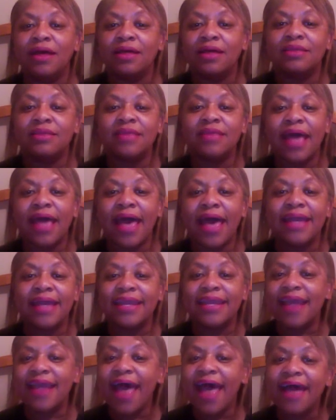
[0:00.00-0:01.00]
that
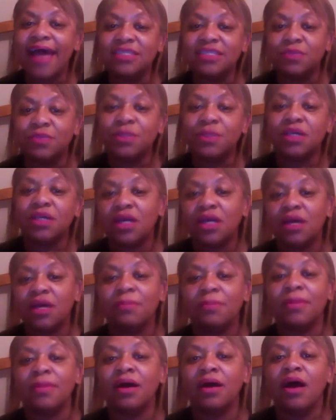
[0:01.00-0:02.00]
it had to
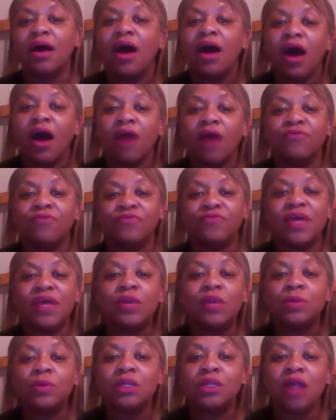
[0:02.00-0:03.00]
become a
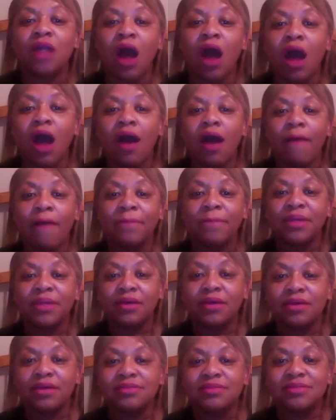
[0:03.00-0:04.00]
federal law,
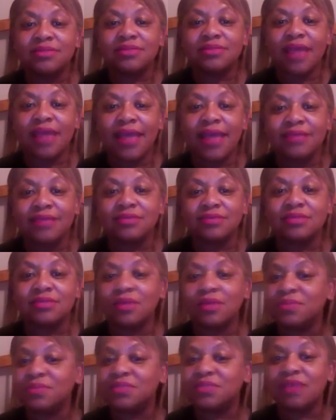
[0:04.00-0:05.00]
because
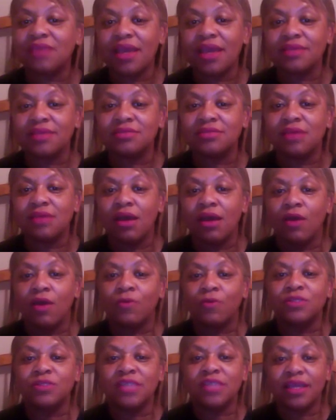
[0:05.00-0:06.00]
some states
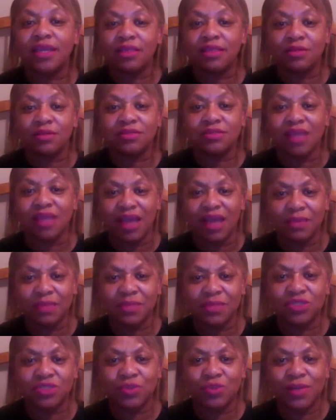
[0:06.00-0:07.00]
were taking their time
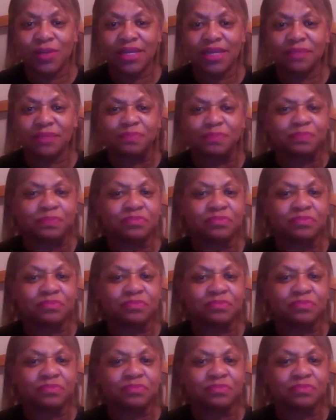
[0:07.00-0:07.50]
in doing it,